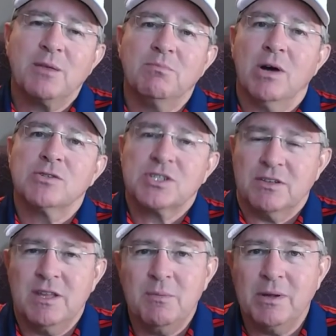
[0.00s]
the most
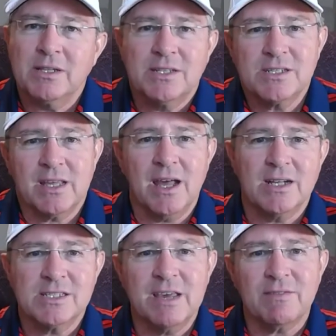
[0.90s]
of the abilities that
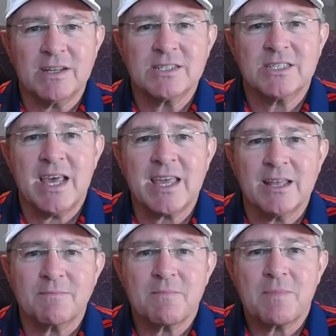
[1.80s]
God's given us.
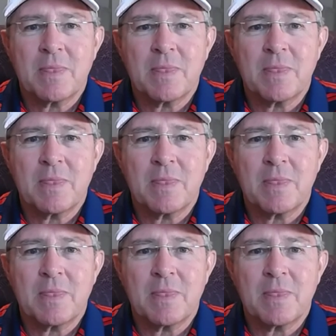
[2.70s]
Second,